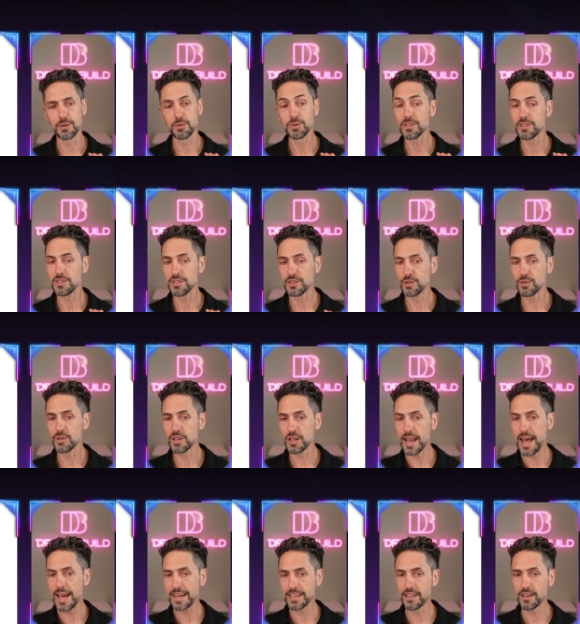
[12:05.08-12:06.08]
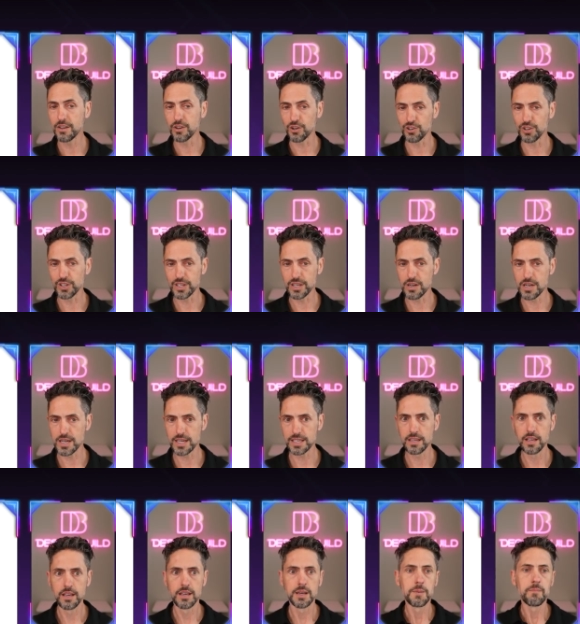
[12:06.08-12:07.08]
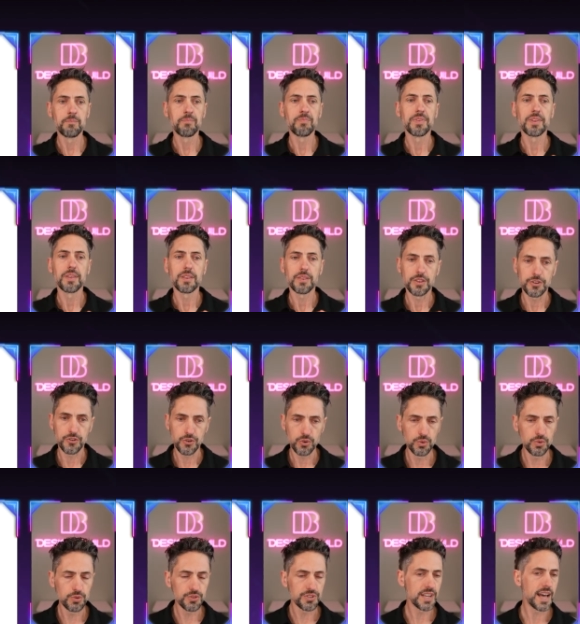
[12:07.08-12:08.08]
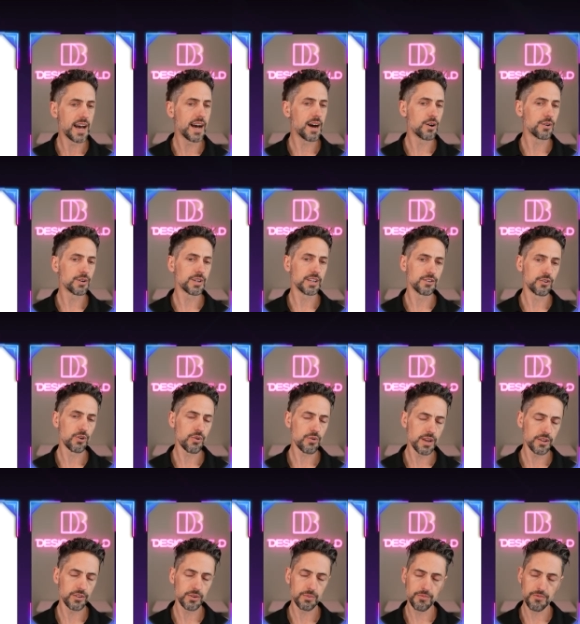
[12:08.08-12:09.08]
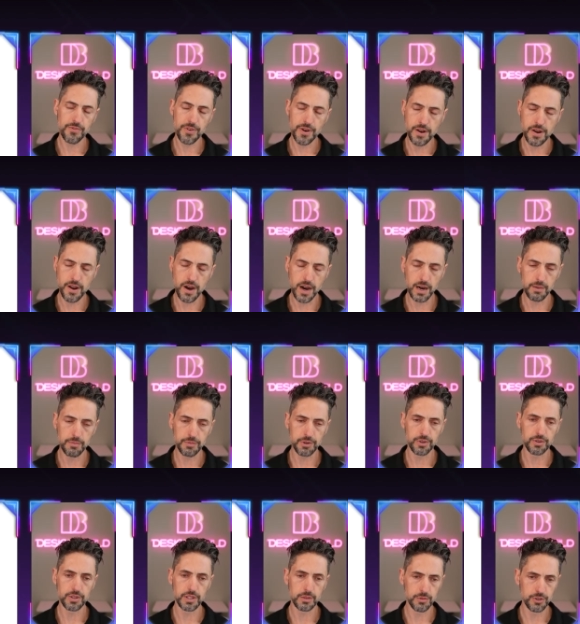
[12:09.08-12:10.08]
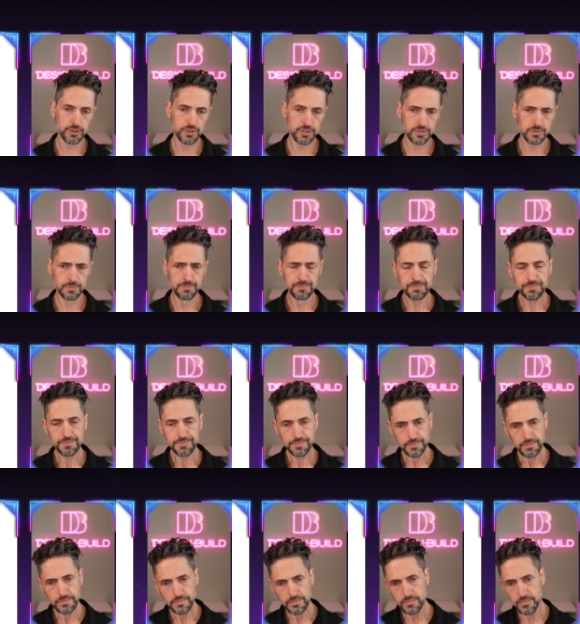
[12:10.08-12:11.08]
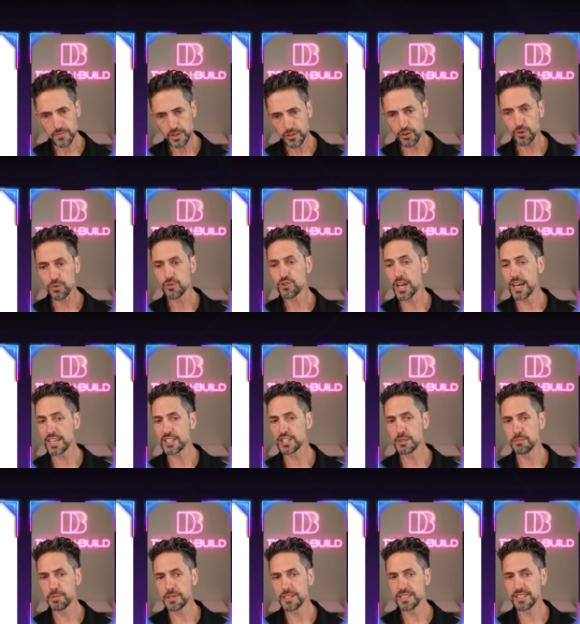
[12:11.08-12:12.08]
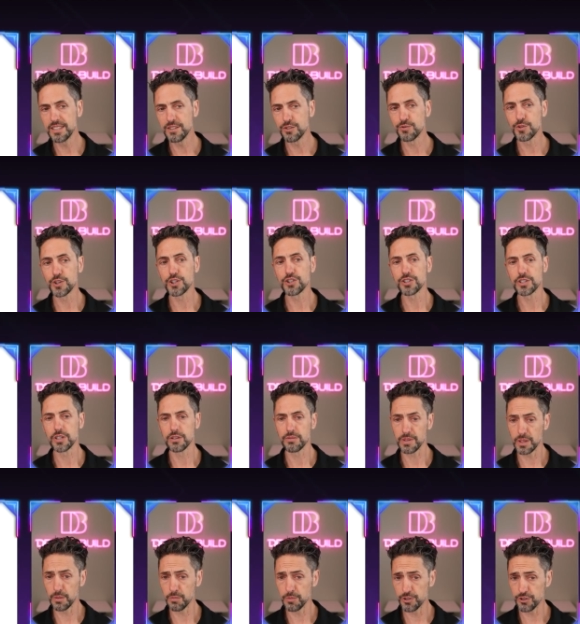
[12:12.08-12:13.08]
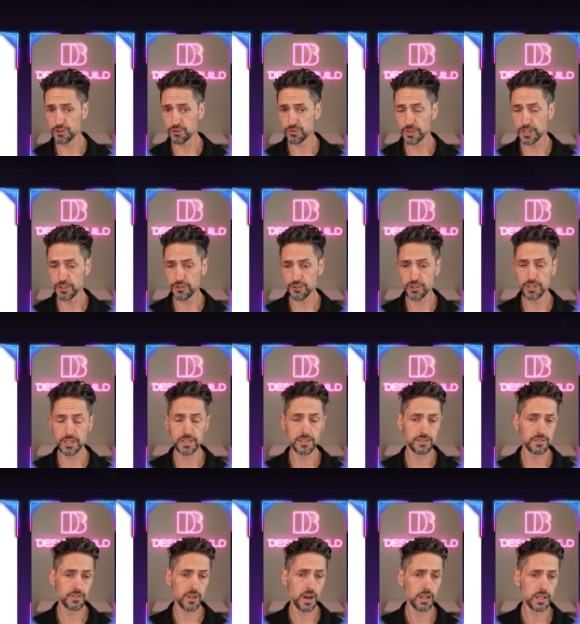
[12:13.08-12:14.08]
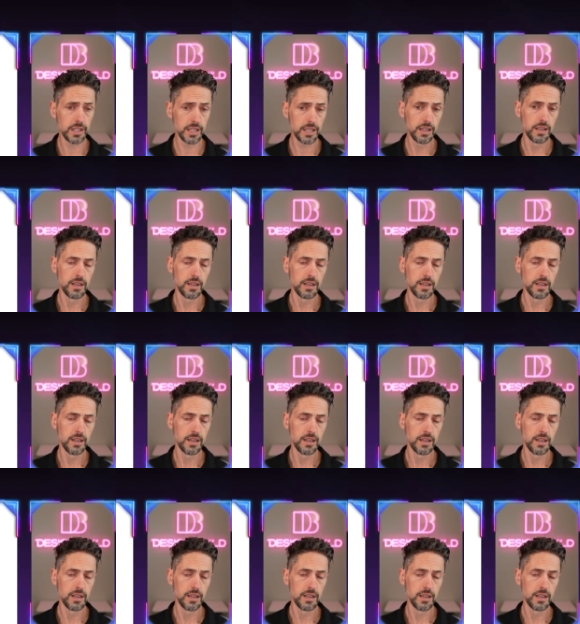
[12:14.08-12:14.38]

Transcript: was a little lacking early on. The tools now can create some phenomenal images. So ChatGPT's version of image creation is DALL-E.